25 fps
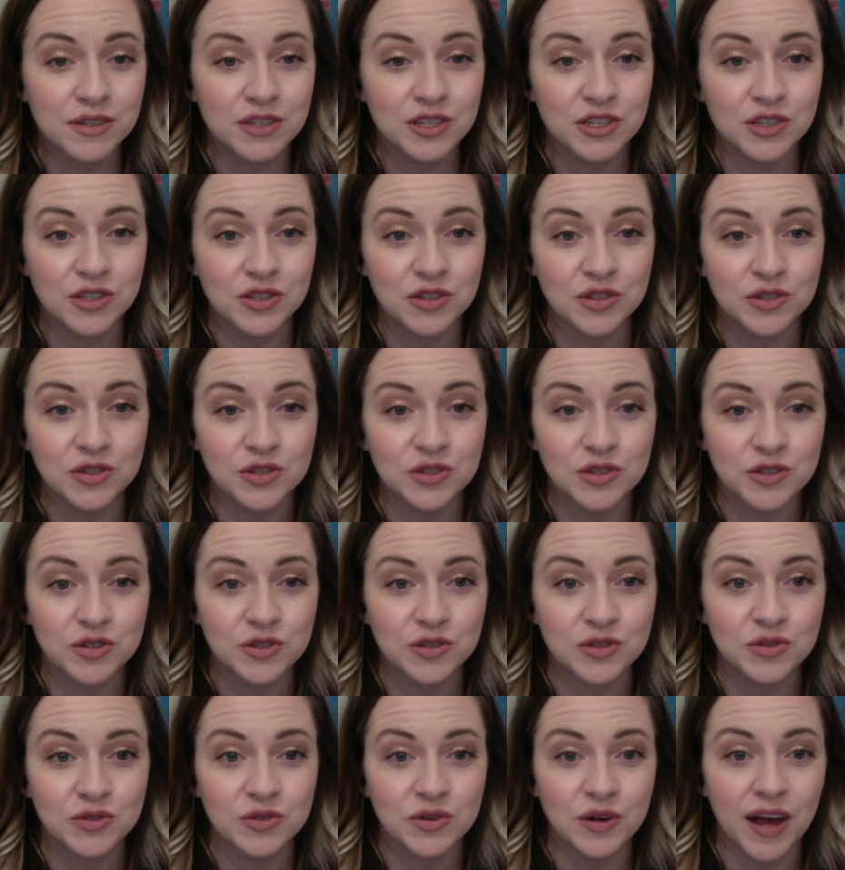
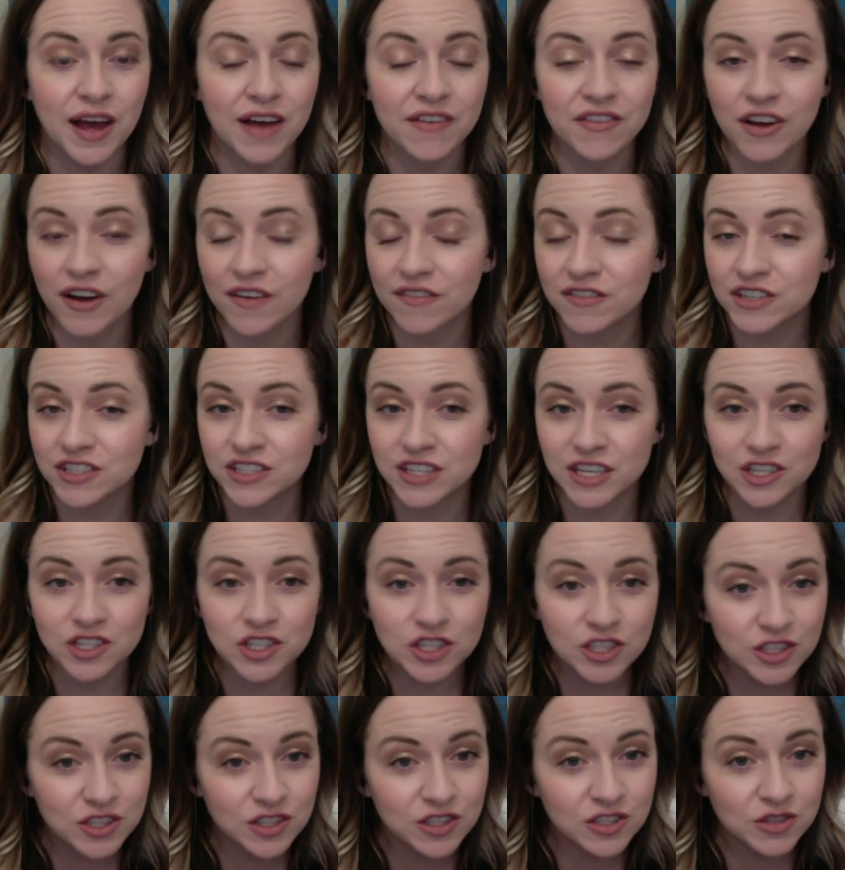to have
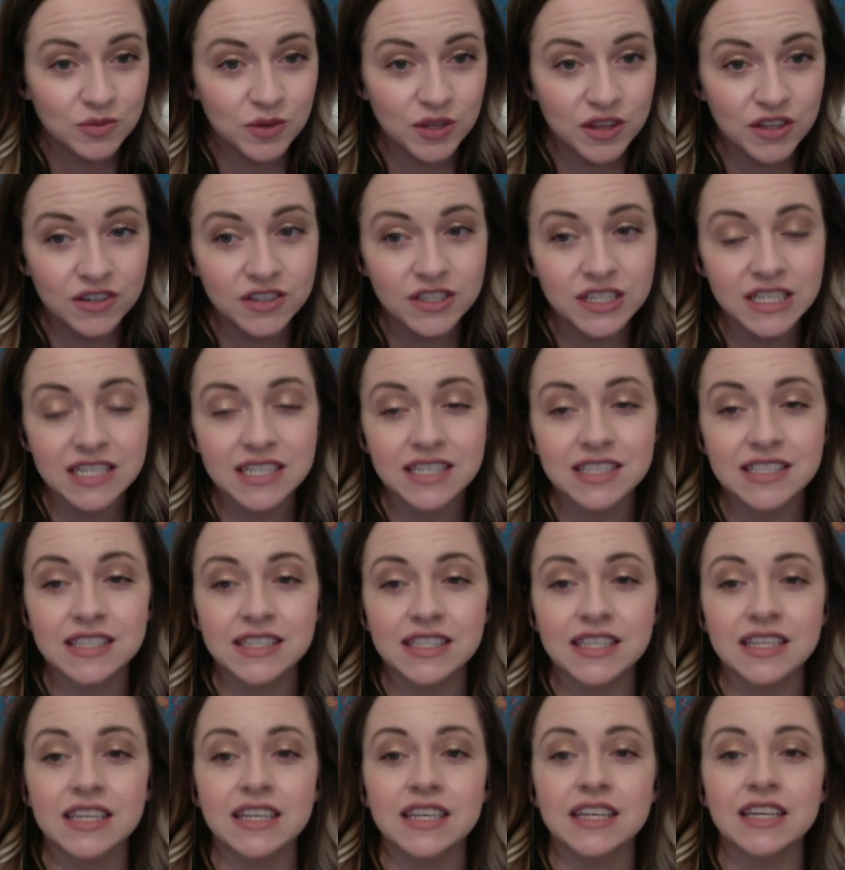conversations with your
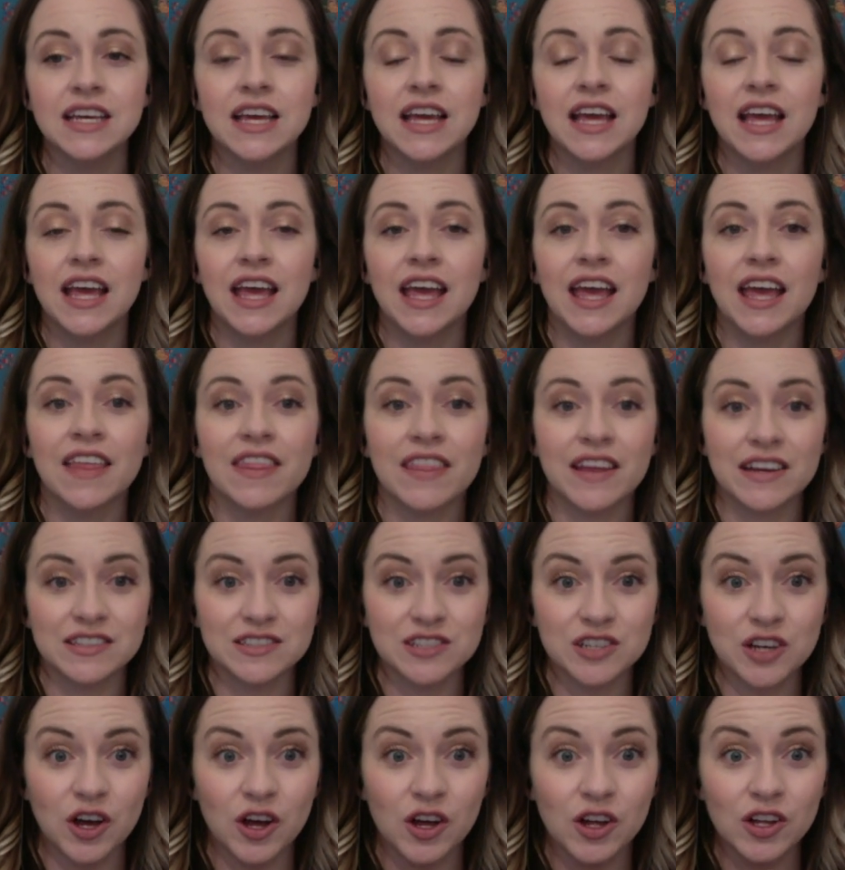TC, and
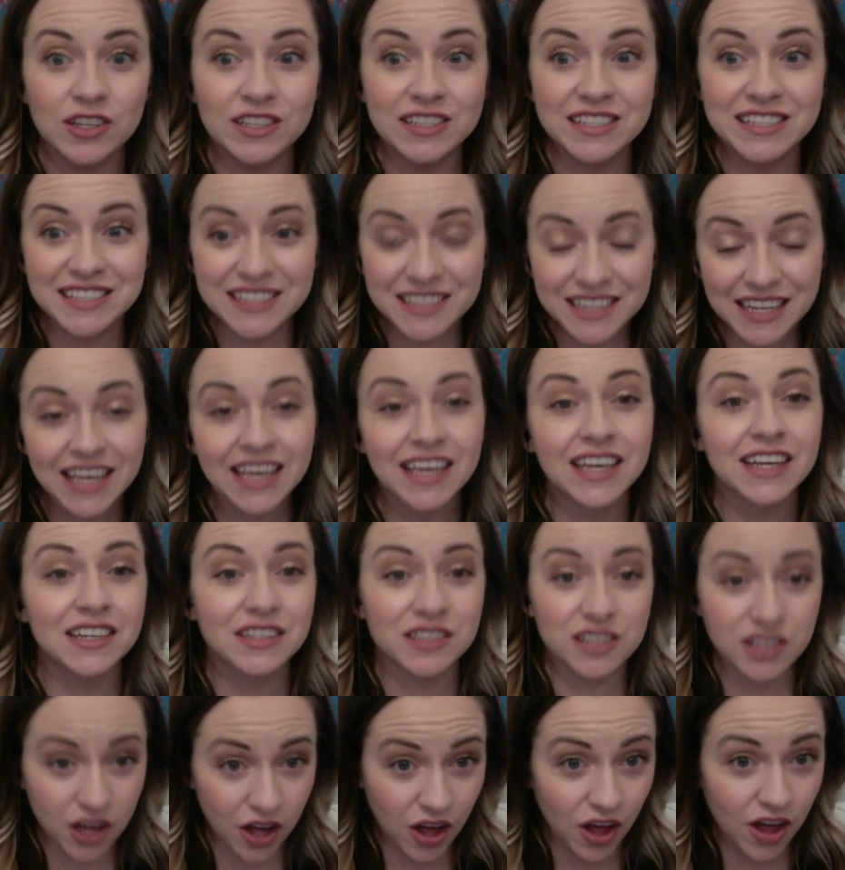that's called Ding
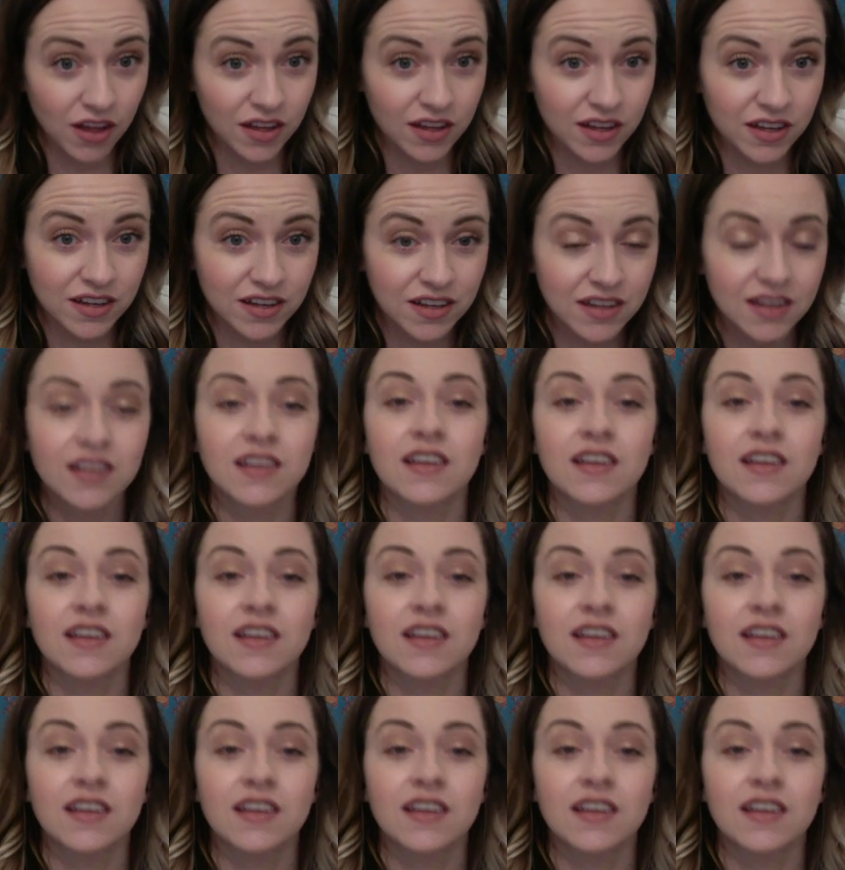Talk.